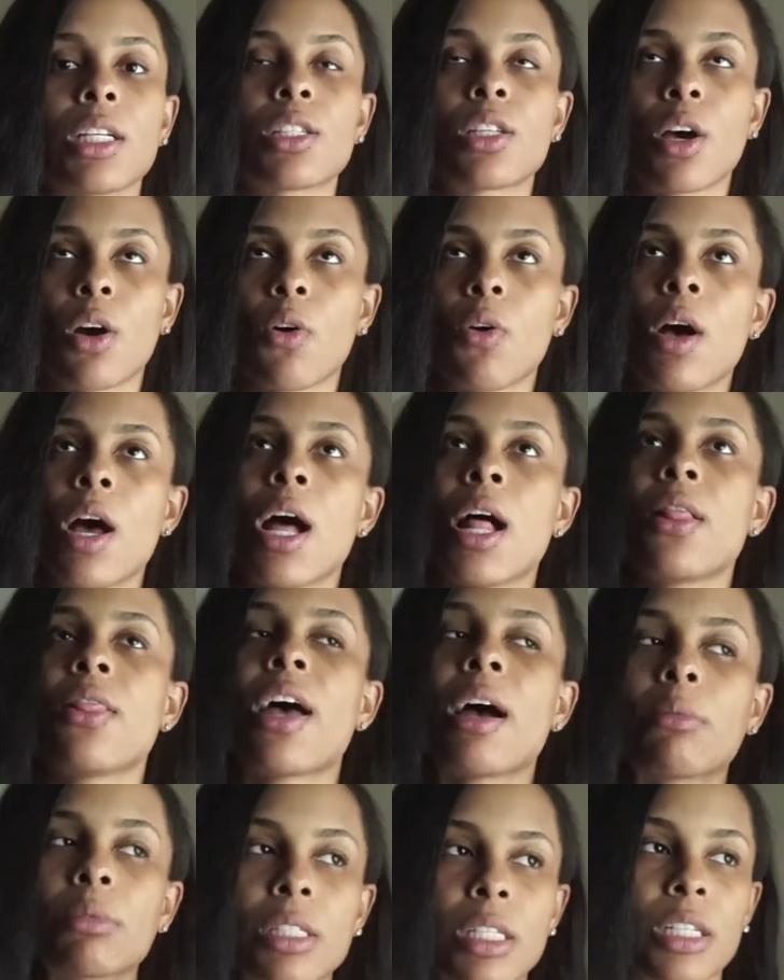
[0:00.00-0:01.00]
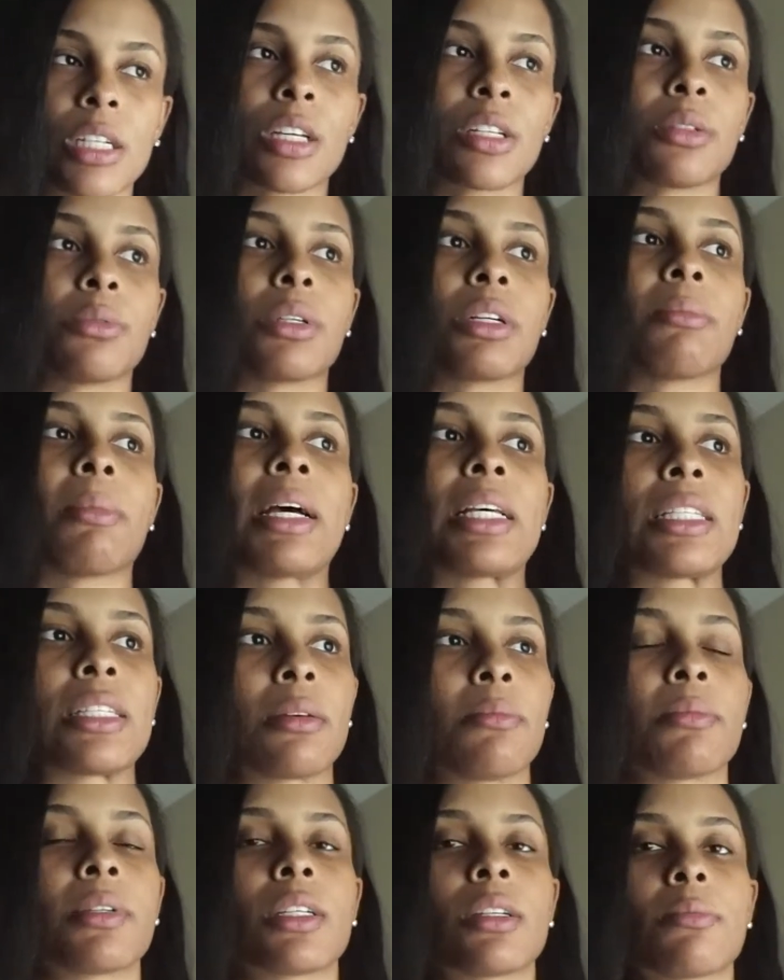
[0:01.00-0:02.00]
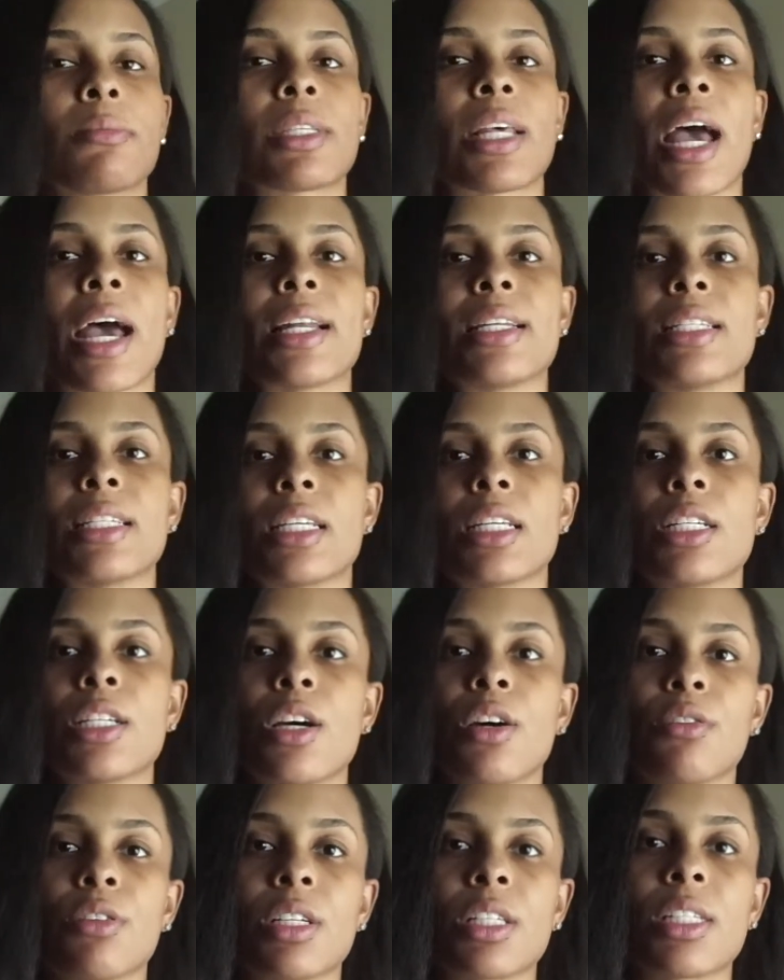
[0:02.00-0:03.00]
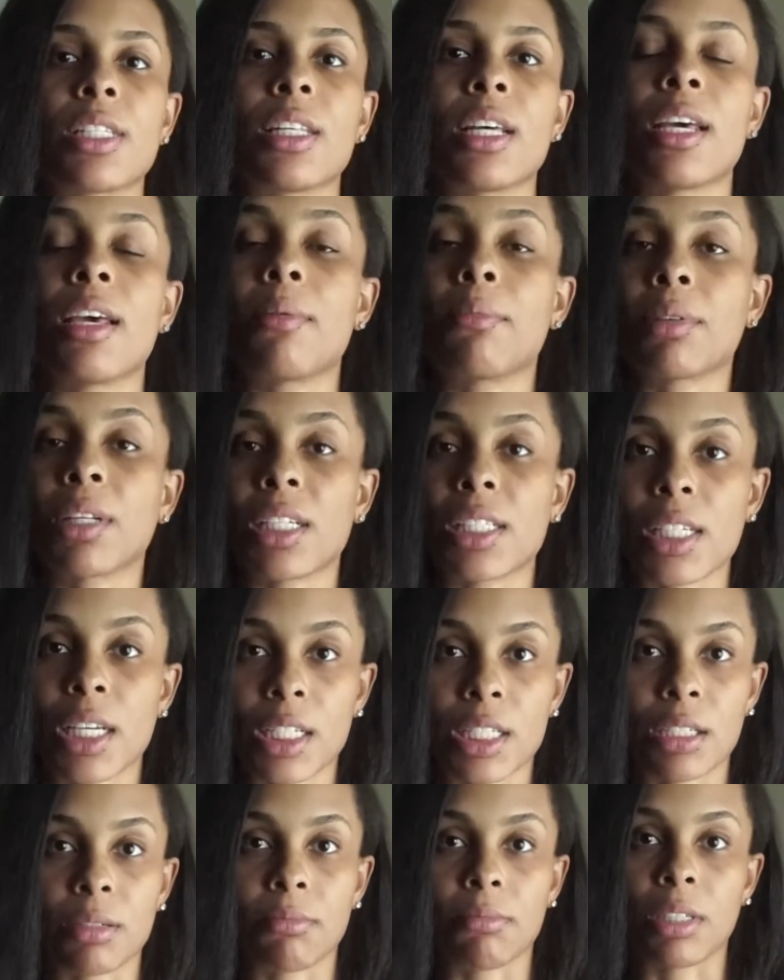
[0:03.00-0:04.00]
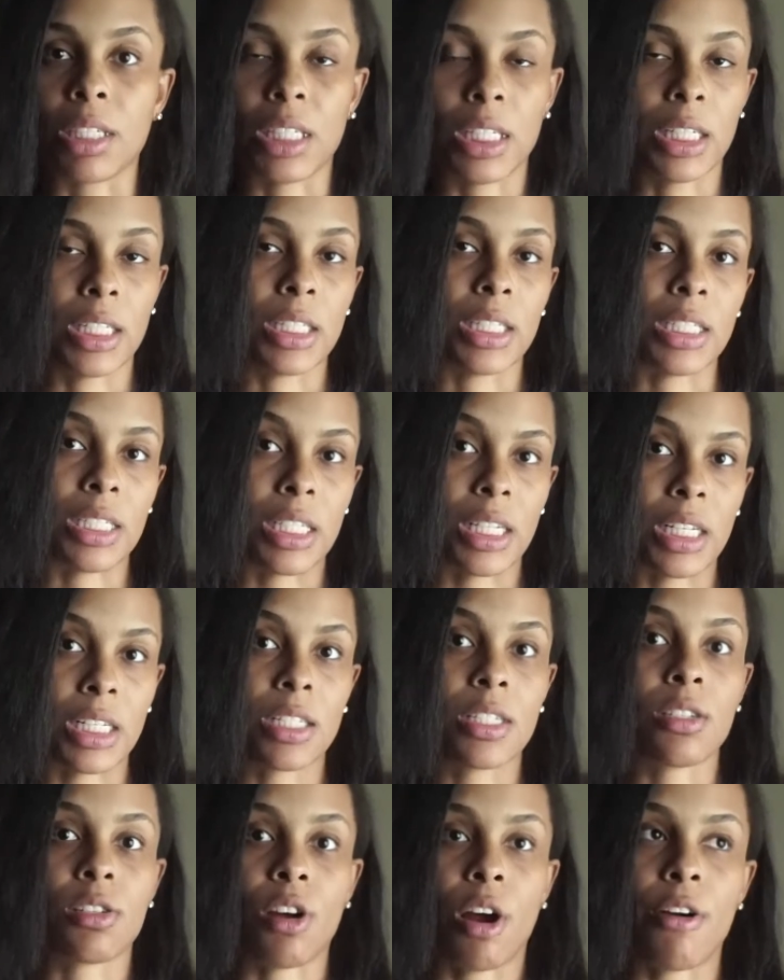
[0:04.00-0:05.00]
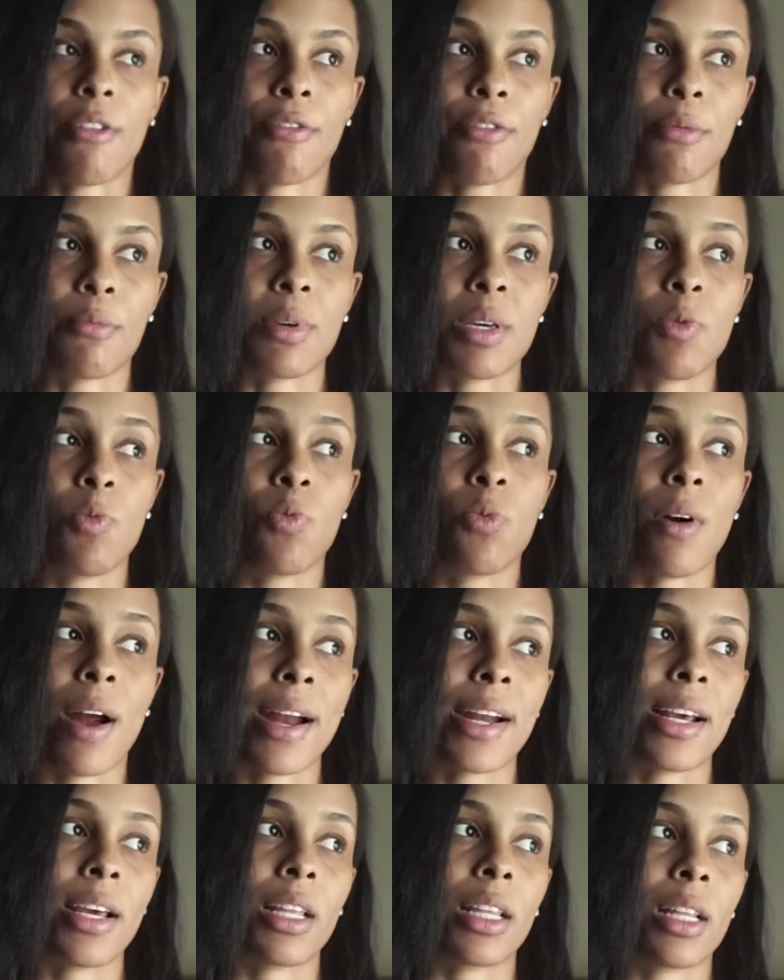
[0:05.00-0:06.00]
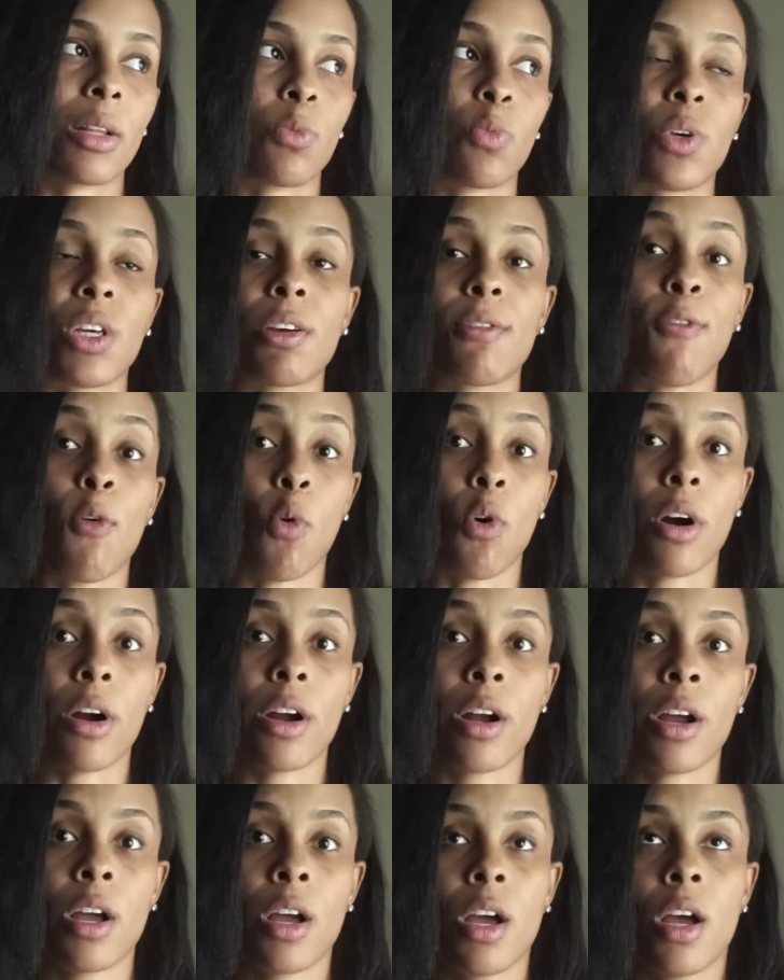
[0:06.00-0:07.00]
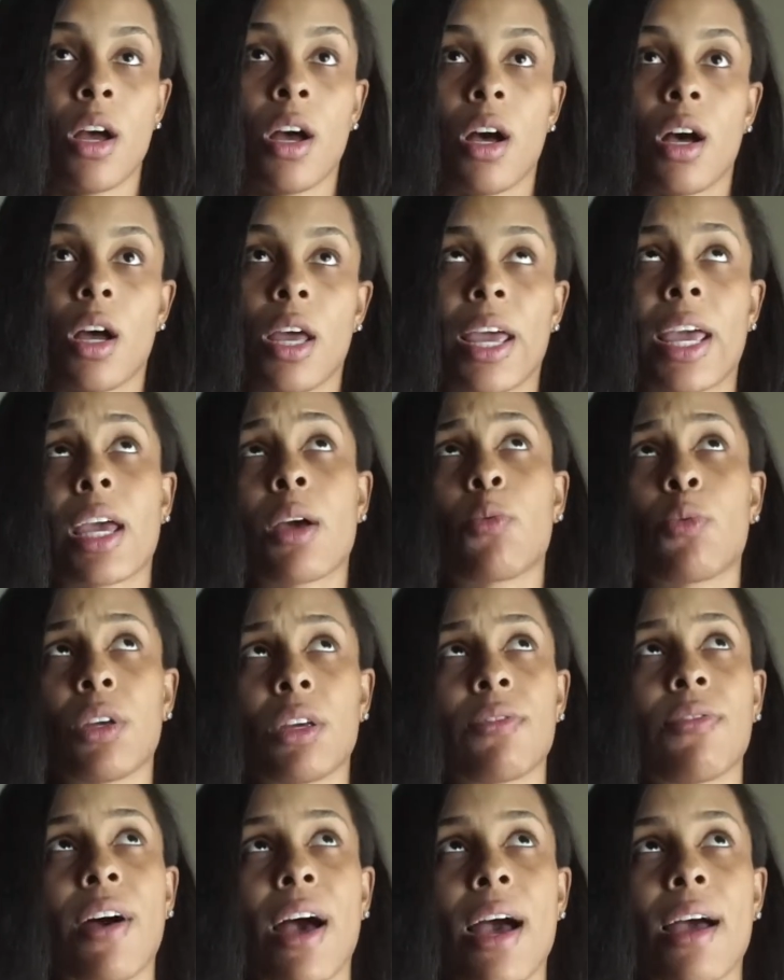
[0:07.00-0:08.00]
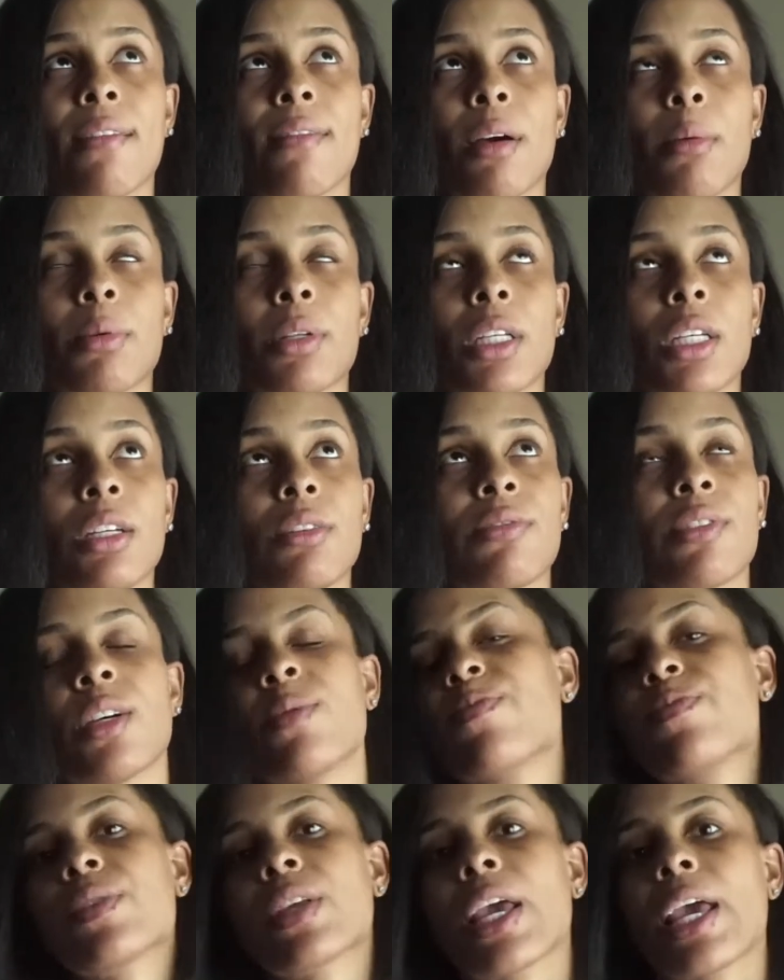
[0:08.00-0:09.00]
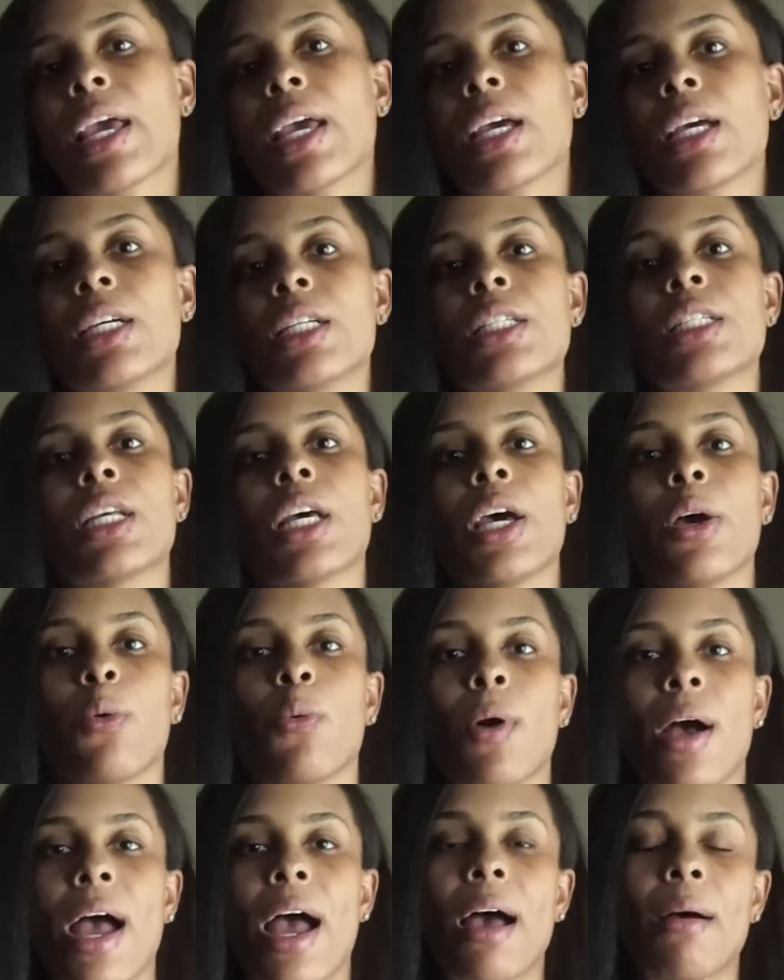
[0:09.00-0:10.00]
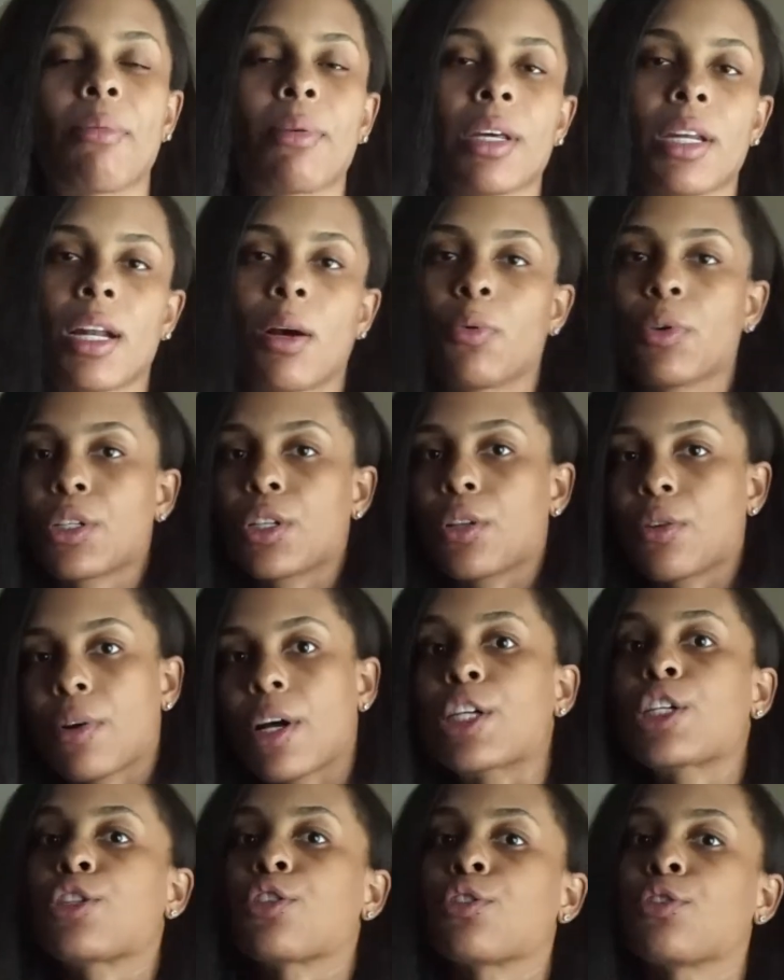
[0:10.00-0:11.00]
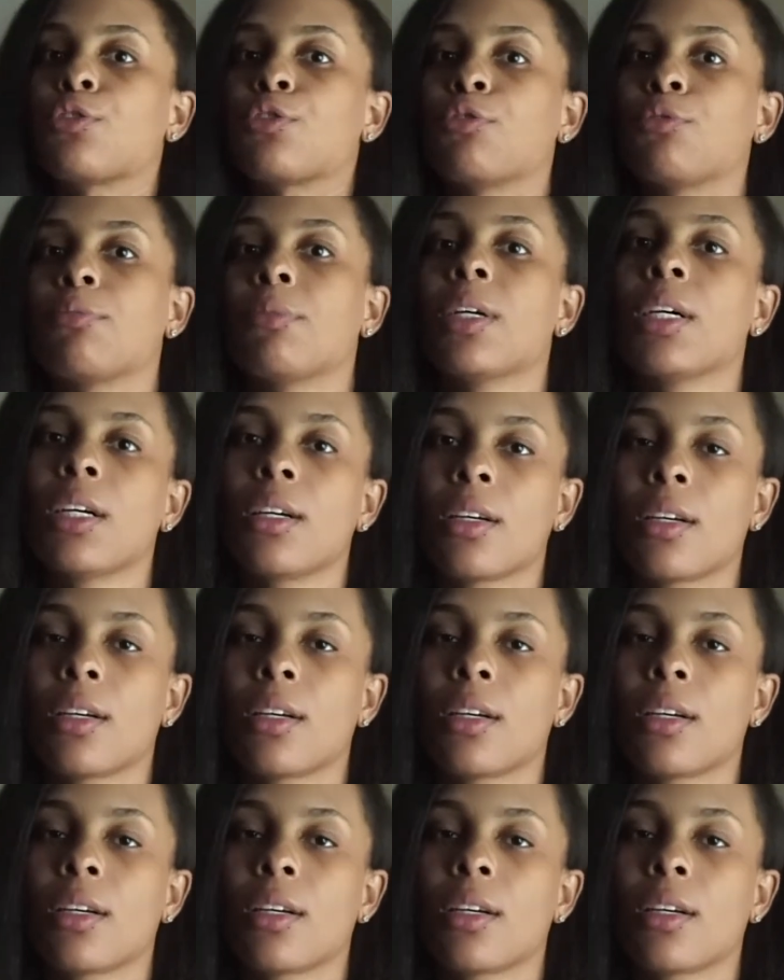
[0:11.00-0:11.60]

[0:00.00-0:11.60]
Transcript: So that was another one of my symptoms. I did notice the implantation bleeding did start for me right at week 4 and week 5, I believe. And what happened, I went to the restroom.